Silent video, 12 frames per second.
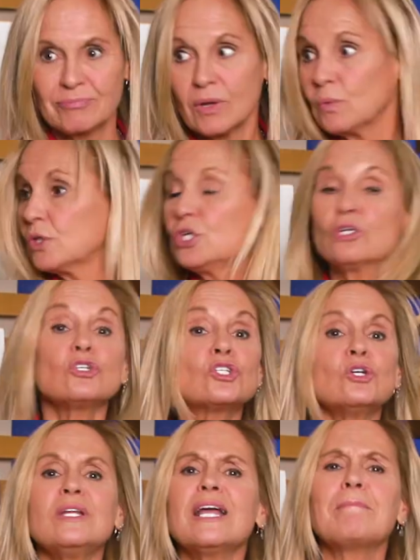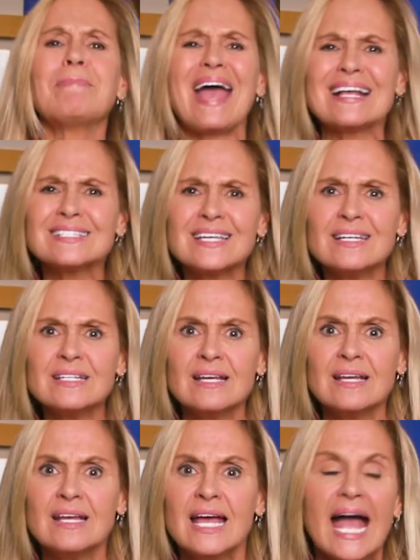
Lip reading: When you're shooting a basket